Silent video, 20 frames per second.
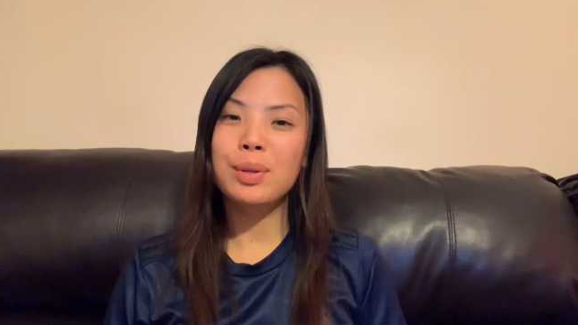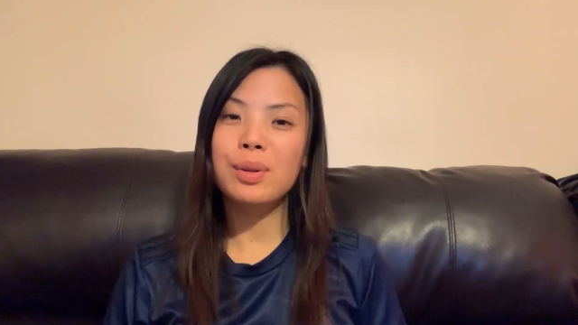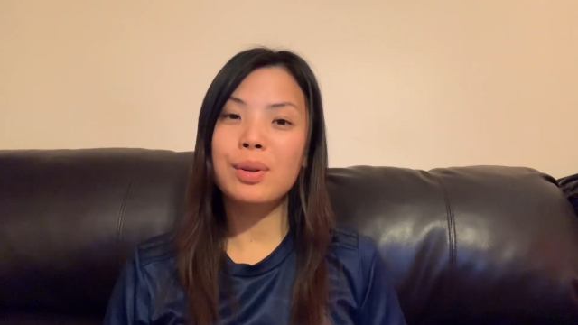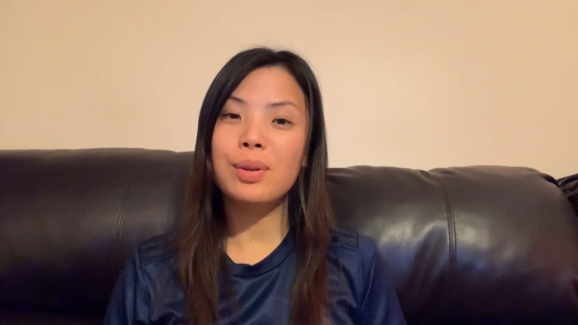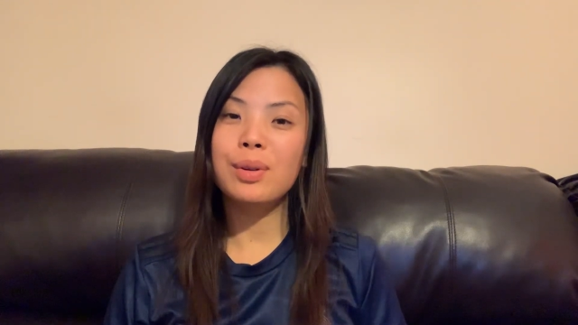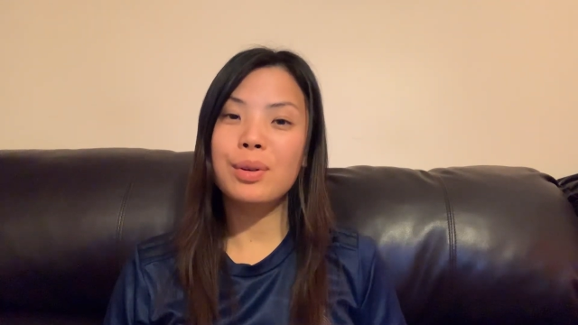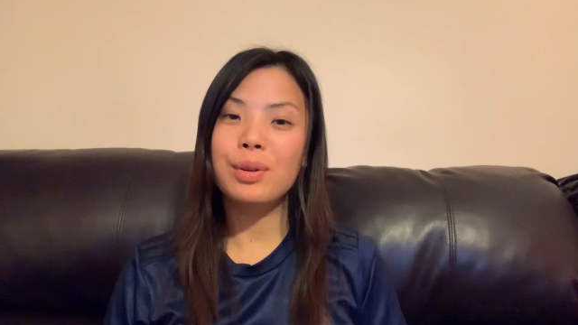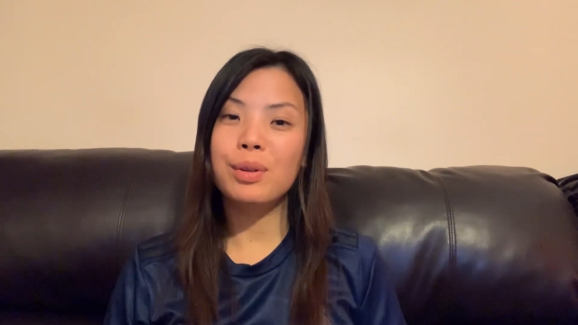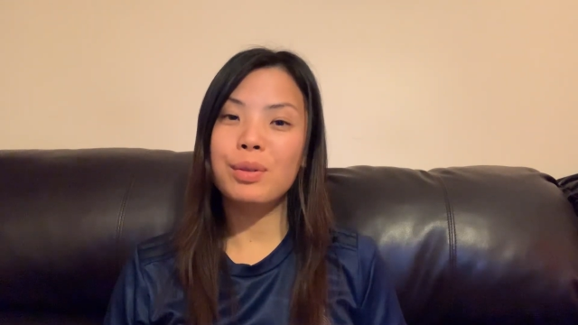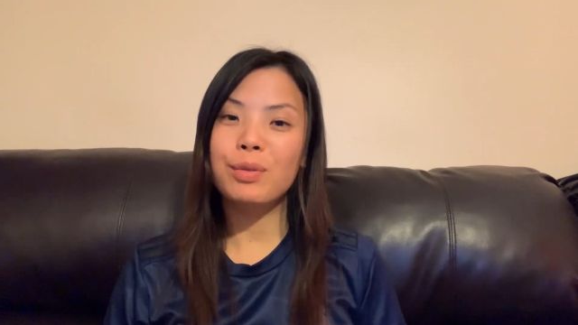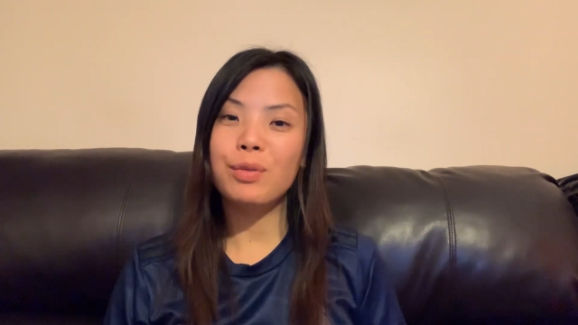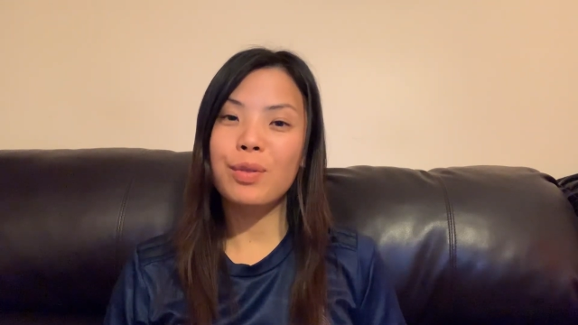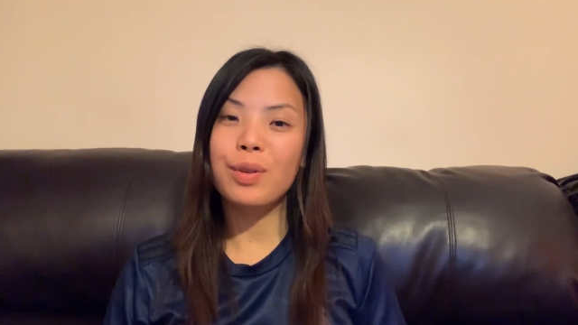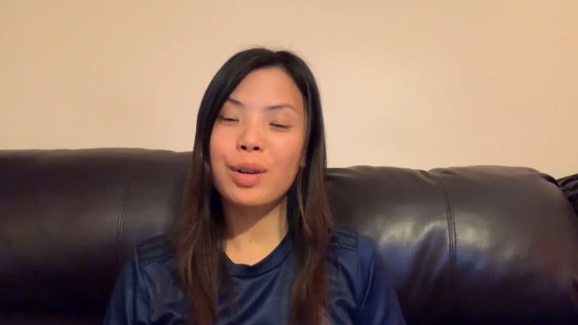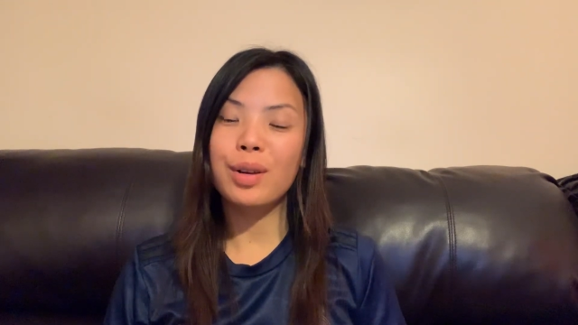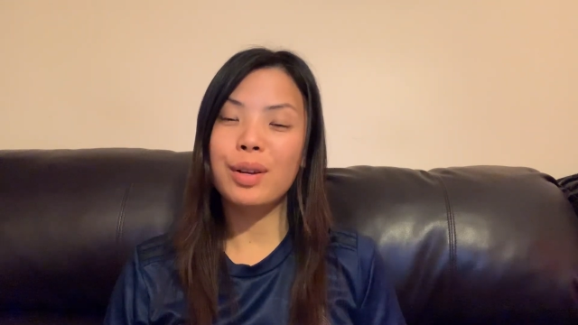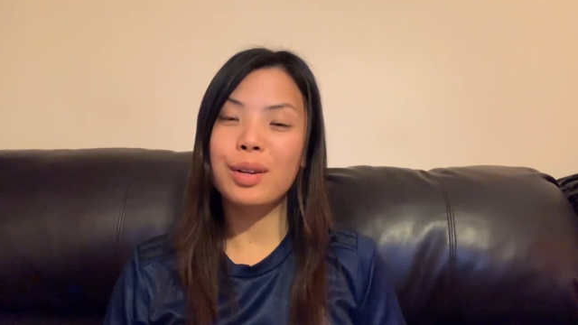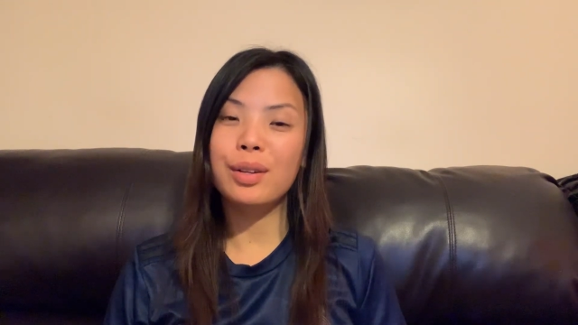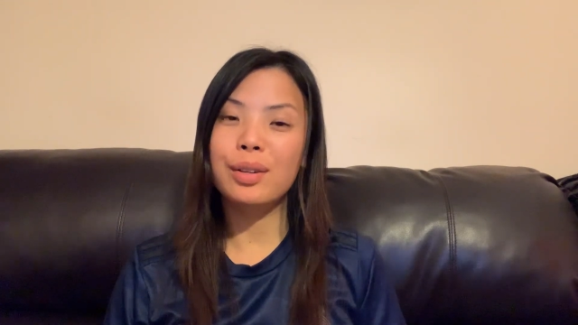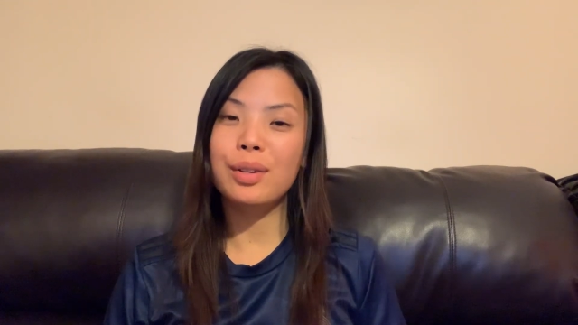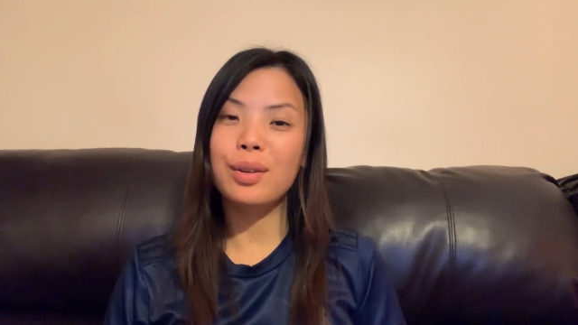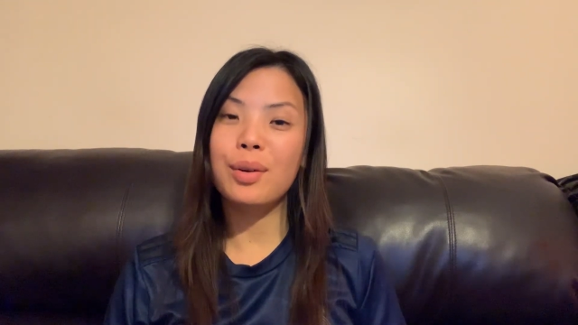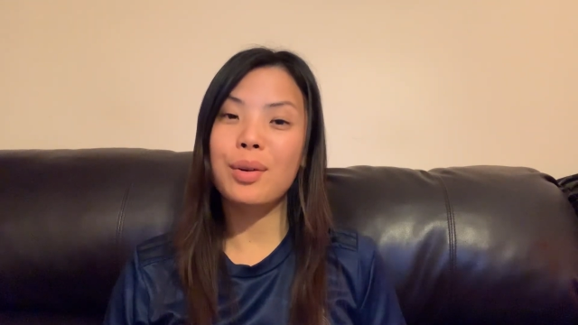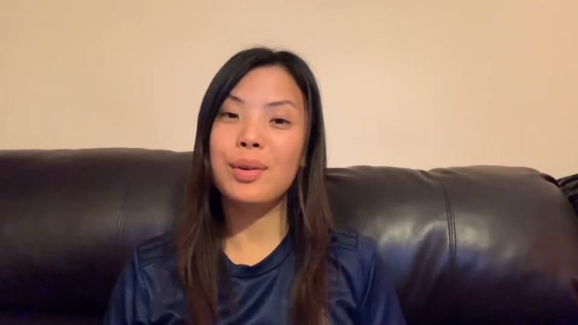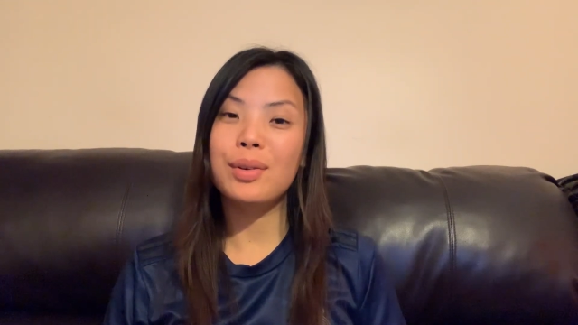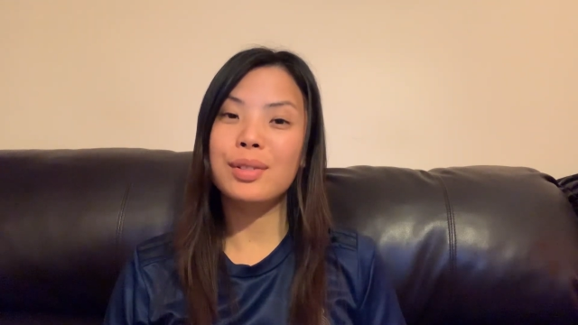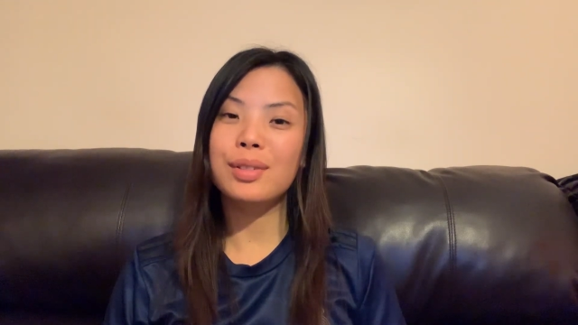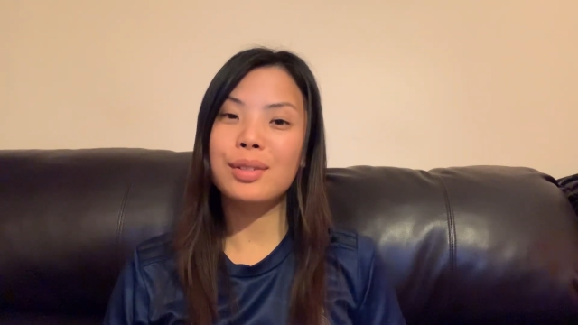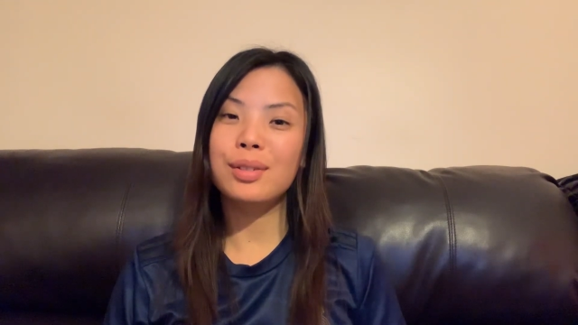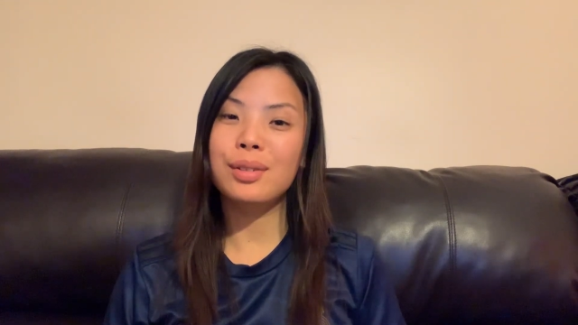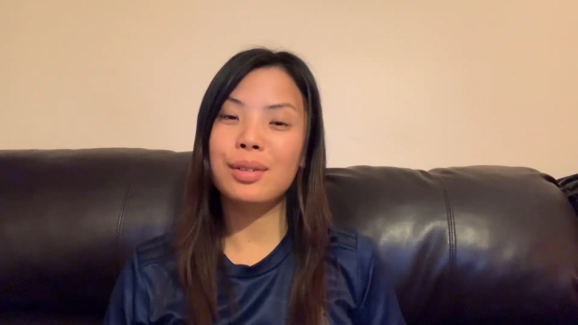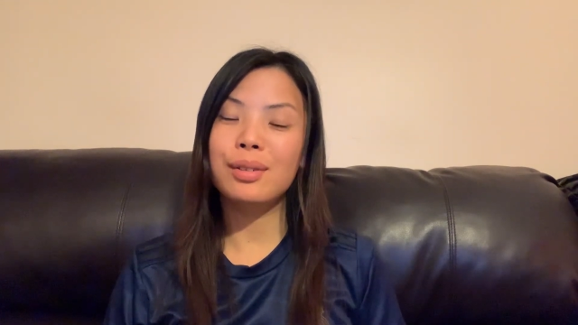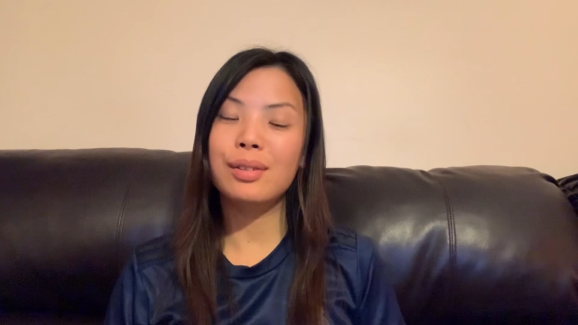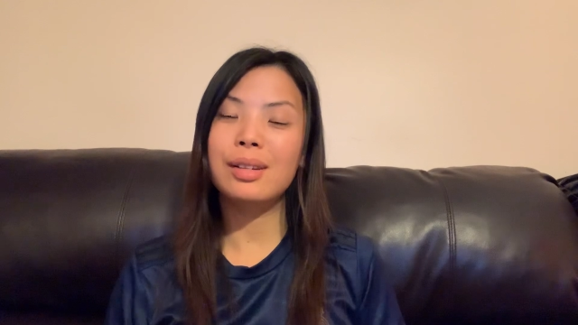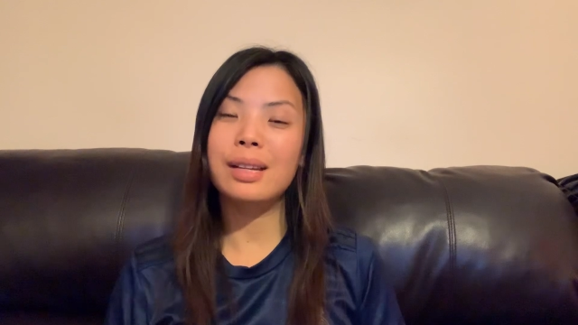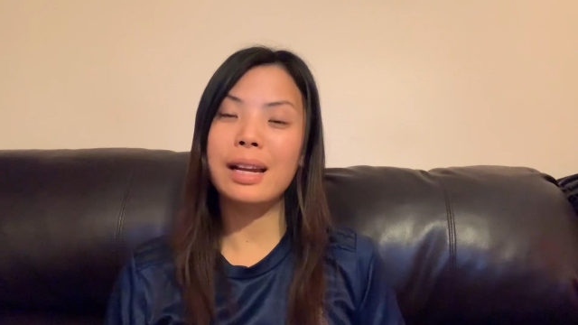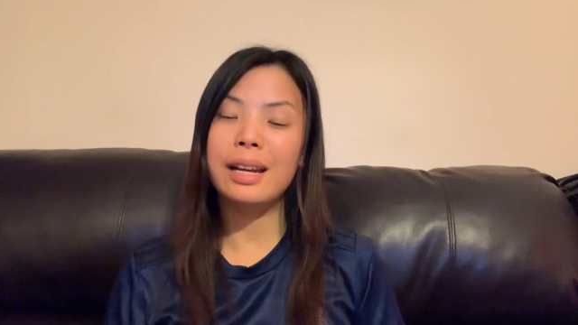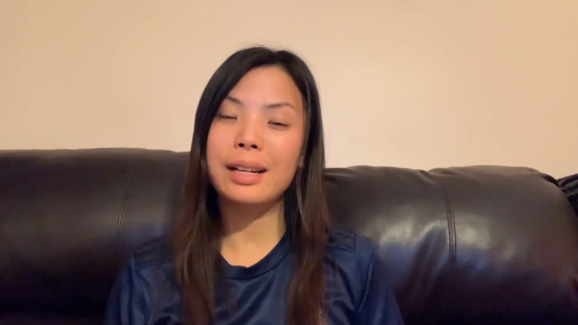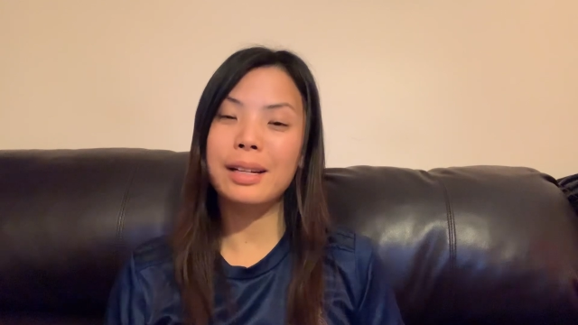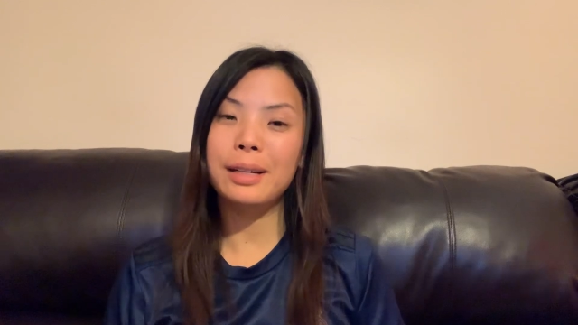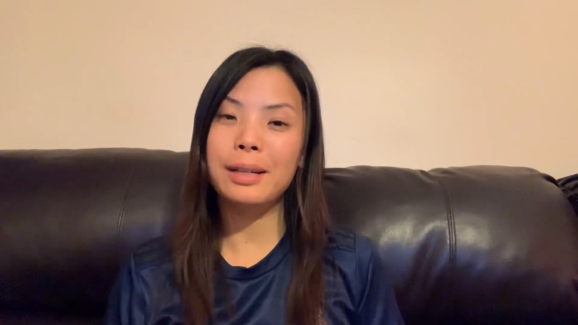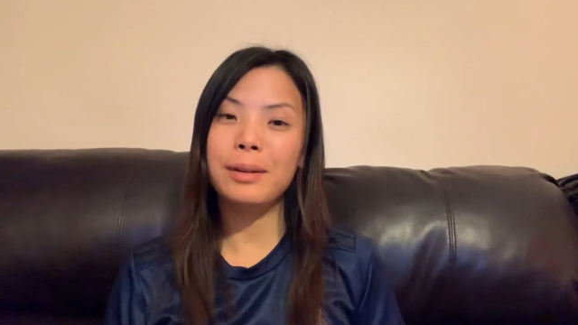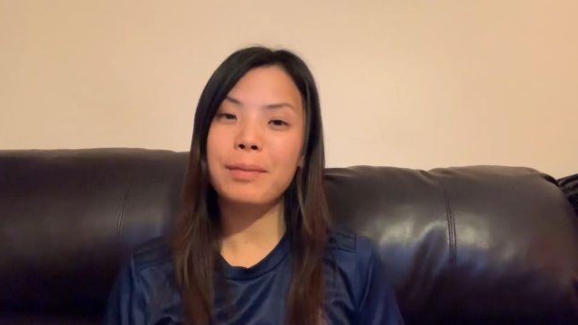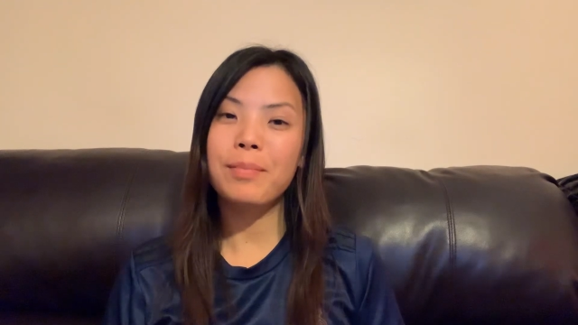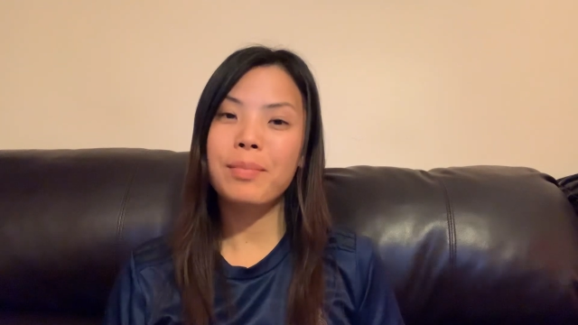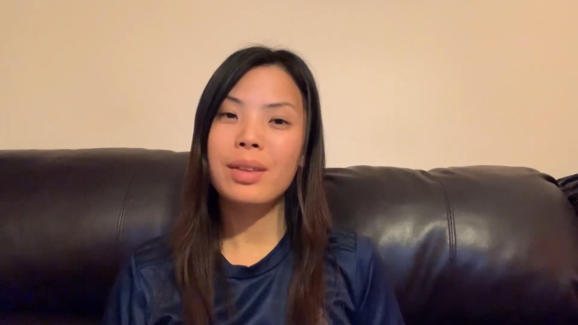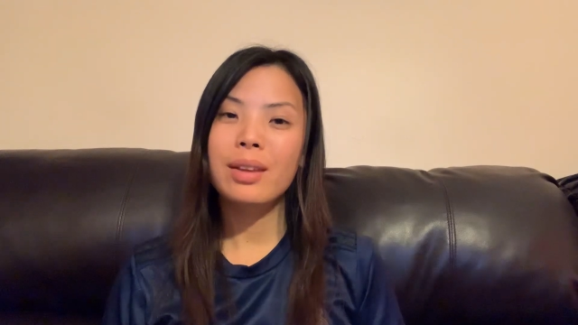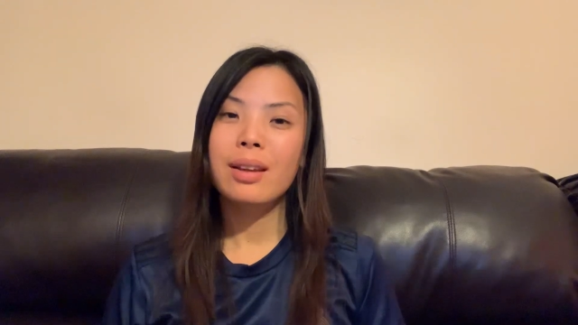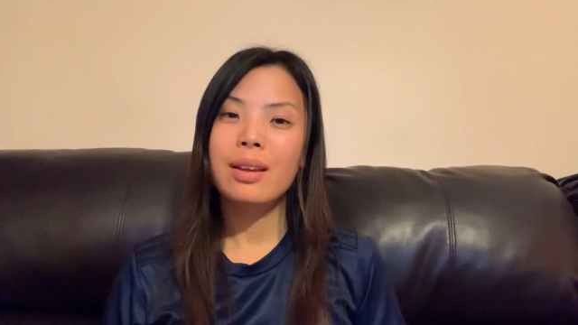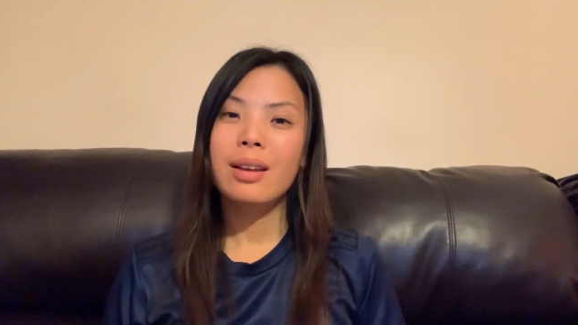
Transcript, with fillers: to your girlfriend or to your lady,